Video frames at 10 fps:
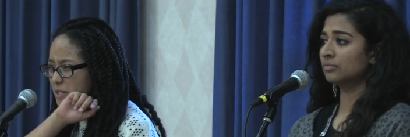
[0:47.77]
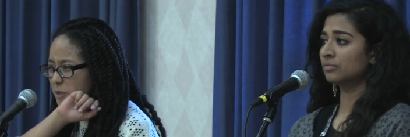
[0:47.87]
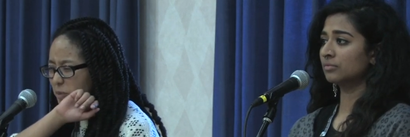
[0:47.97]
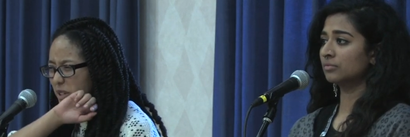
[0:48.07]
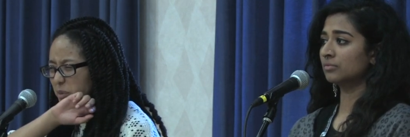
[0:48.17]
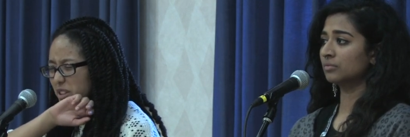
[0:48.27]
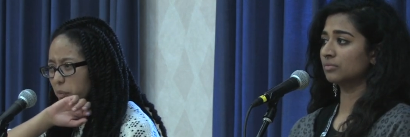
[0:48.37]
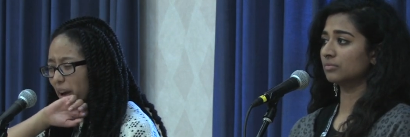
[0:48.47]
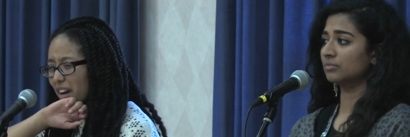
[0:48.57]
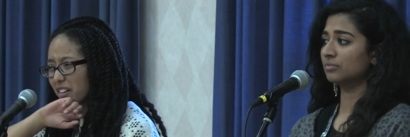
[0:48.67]
Speaker 1: his spit with
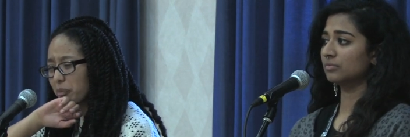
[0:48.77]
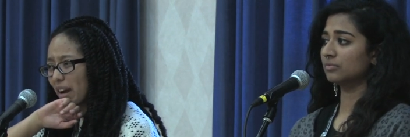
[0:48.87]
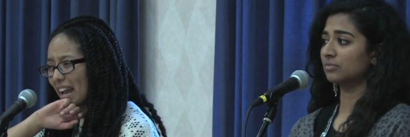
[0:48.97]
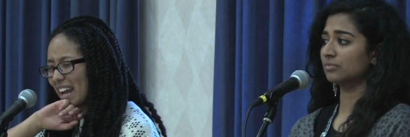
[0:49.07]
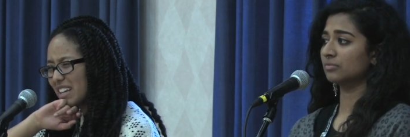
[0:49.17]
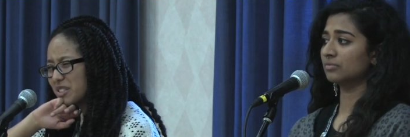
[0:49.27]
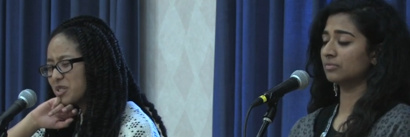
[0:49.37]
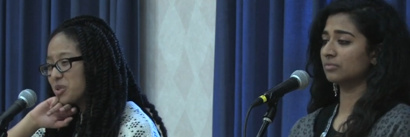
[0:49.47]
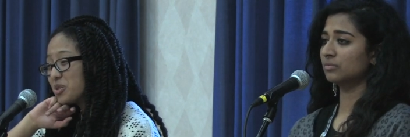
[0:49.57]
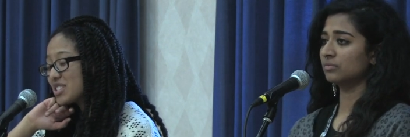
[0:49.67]
the back of my hand,
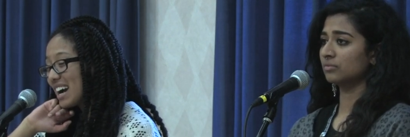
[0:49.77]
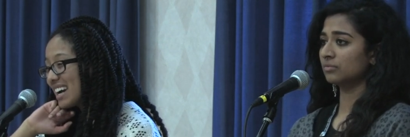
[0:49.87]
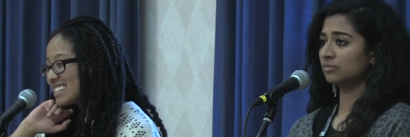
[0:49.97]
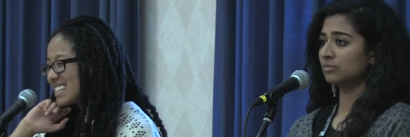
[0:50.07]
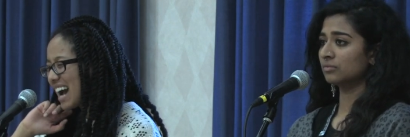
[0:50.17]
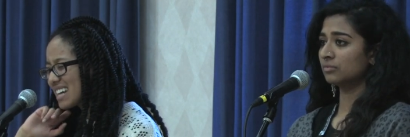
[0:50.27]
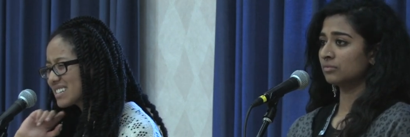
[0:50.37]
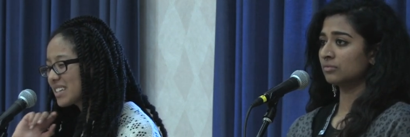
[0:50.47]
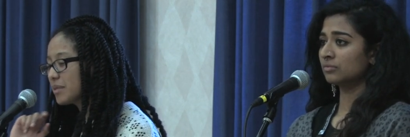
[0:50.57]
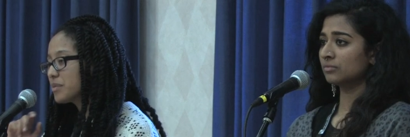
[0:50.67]
too shy to
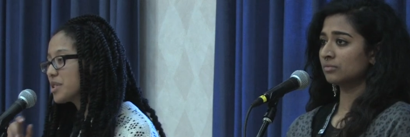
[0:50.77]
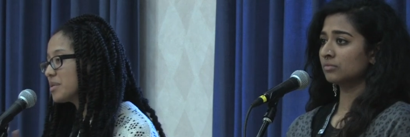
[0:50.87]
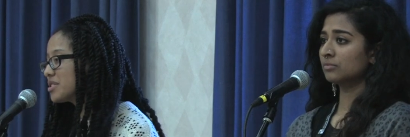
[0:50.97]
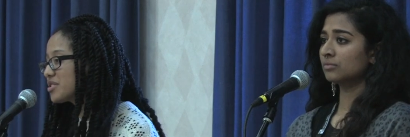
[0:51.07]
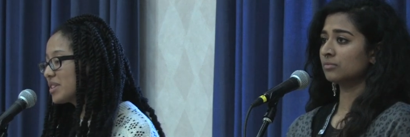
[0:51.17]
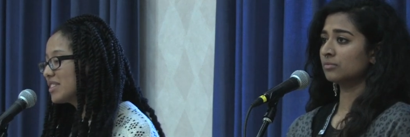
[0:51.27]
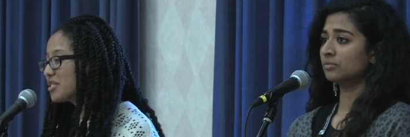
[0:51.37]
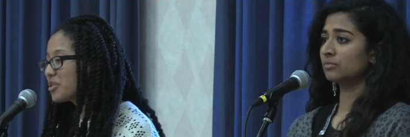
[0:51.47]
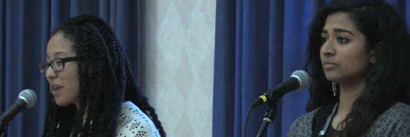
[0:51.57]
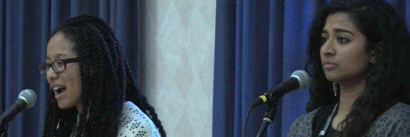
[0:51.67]
ask him to restrain
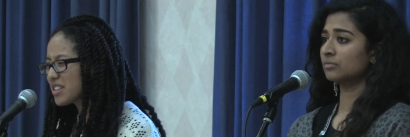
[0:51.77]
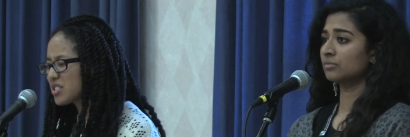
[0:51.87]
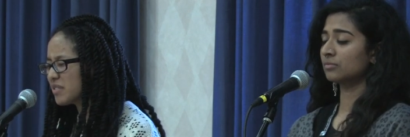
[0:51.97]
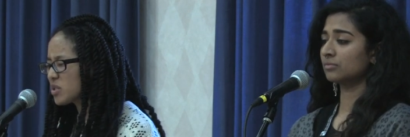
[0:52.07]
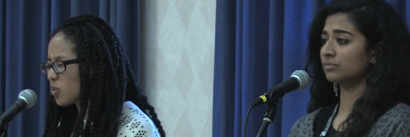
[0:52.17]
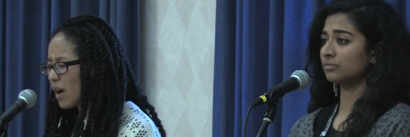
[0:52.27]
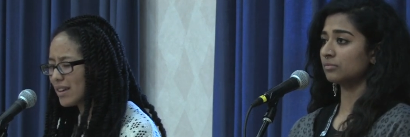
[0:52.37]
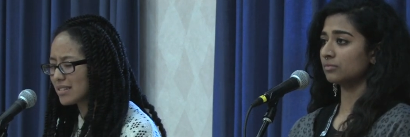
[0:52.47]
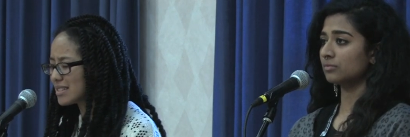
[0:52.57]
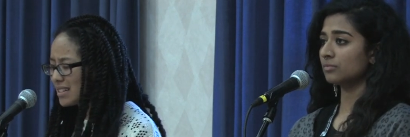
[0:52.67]
the thrash of his
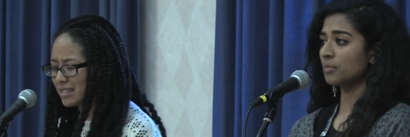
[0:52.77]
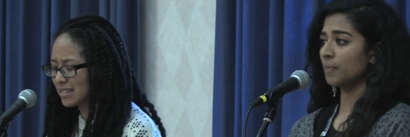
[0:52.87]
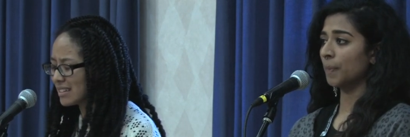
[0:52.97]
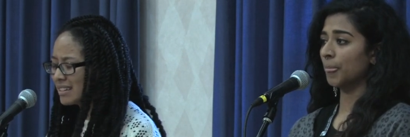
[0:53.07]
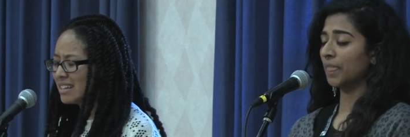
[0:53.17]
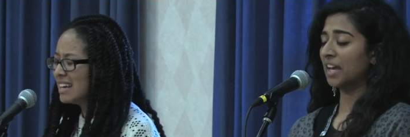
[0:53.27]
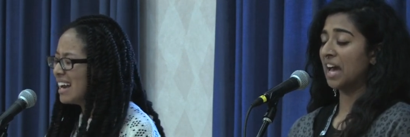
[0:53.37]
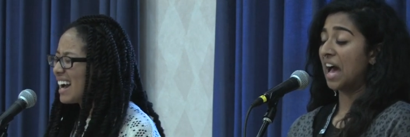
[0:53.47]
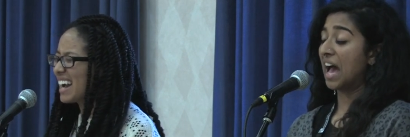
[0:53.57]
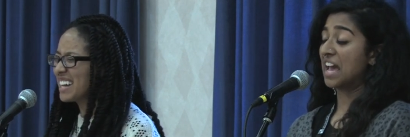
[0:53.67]
wild tongue.
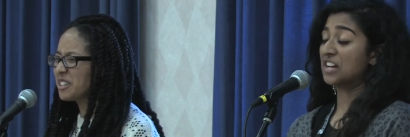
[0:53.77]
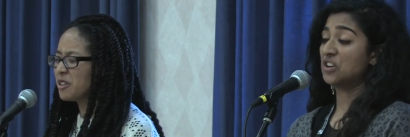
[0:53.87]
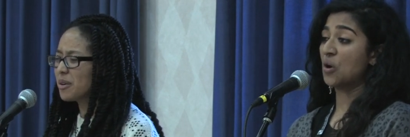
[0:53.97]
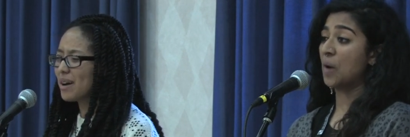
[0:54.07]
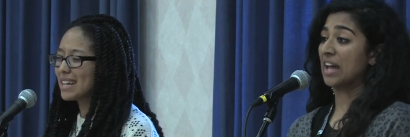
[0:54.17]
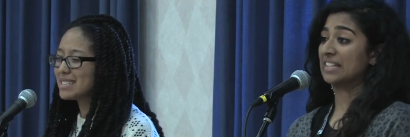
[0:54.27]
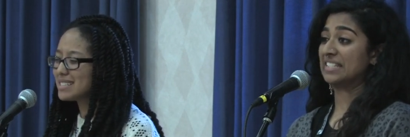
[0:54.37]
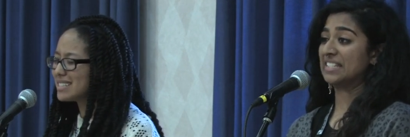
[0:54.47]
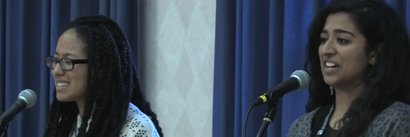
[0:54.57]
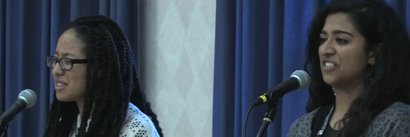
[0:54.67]
Speaker 2: I had no
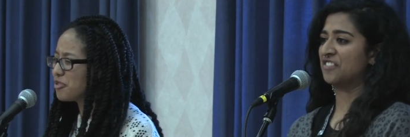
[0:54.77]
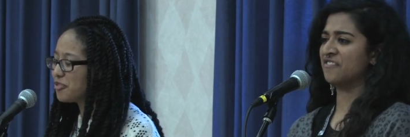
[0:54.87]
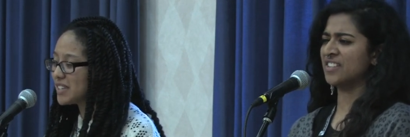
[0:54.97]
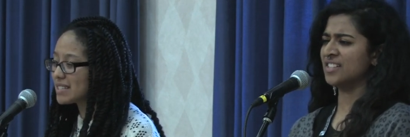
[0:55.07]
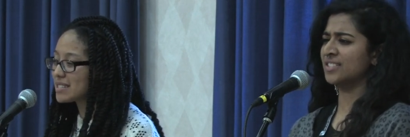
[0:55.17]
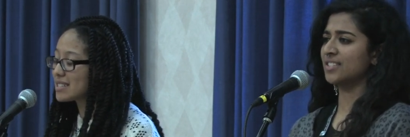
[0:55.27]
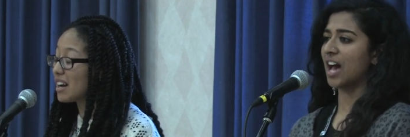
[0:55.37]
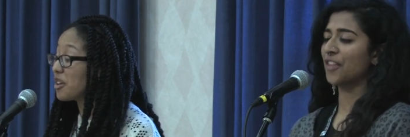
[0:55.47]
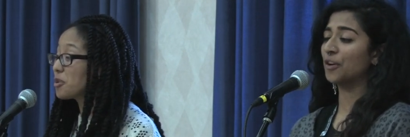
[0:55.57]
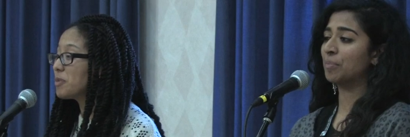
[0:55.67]
idea the feast
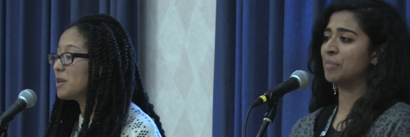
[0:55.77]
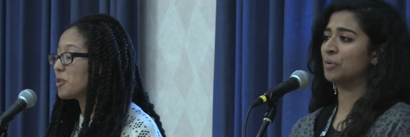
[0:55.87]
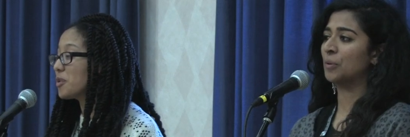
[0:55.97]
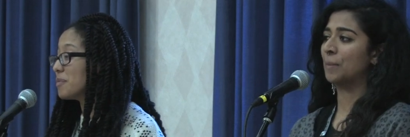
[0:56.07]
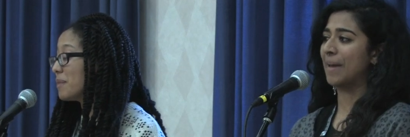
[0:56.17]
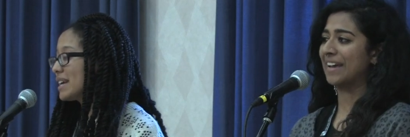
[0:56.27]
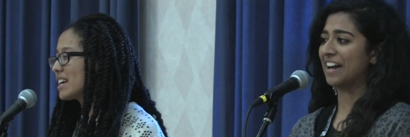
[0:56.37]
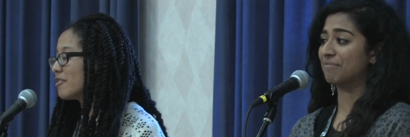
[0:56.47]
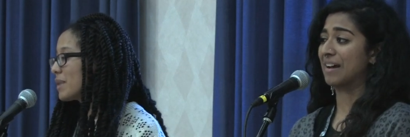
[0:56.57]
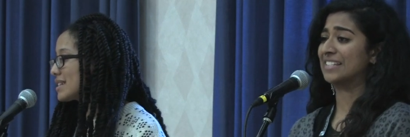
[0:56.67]
other people would
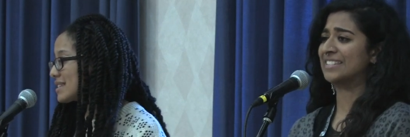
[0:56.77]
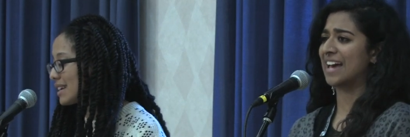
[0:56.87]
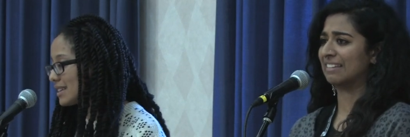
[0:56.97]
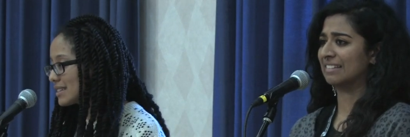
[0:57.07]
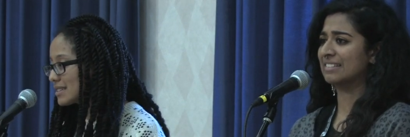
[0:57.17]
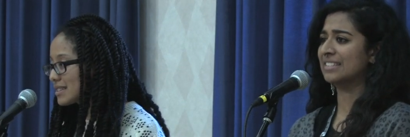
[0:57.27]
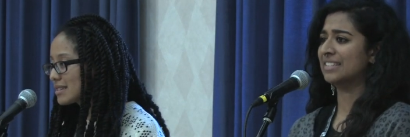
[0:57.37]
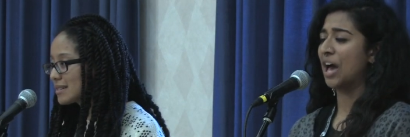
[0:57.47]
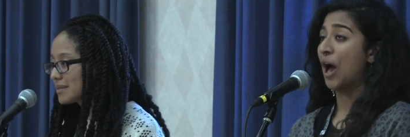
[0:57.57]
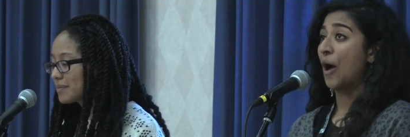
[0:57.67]
make of my
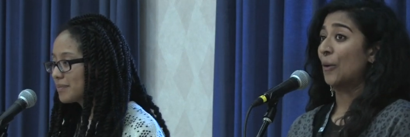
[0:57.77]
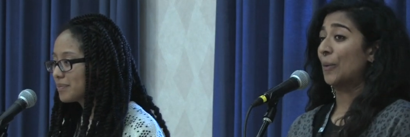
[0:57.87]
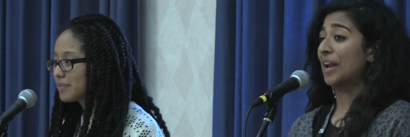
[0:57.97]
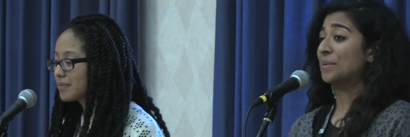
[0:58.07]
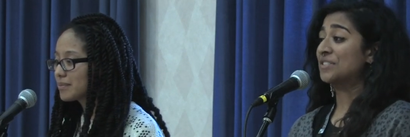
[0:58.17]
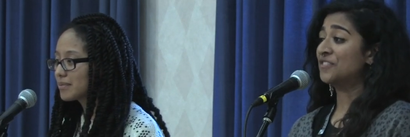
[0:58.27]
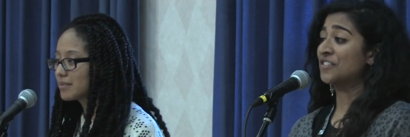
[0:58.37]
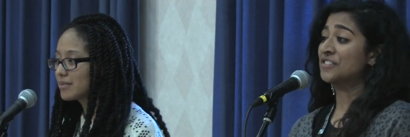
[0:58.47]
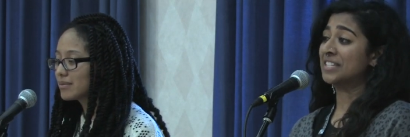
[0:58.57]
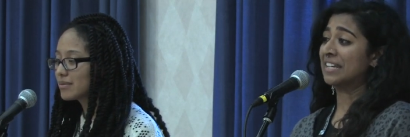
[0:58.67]
silence. When I was
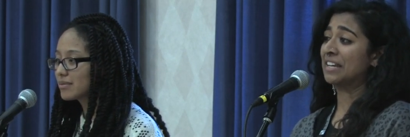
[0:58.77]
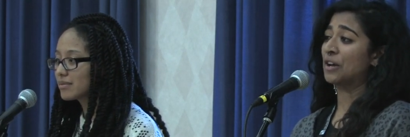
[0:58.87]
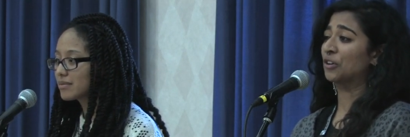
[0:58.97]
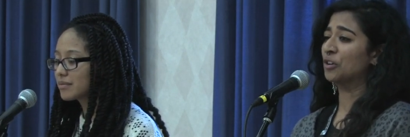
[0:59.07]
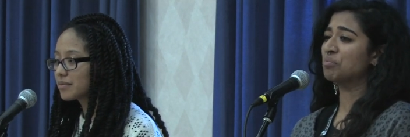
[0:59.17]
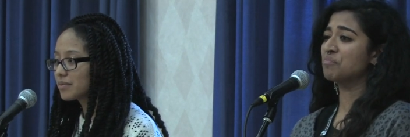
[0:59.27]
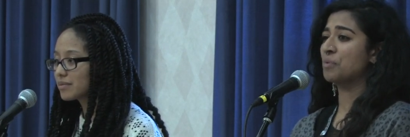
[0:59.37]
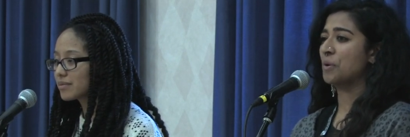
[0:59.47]
15, a group of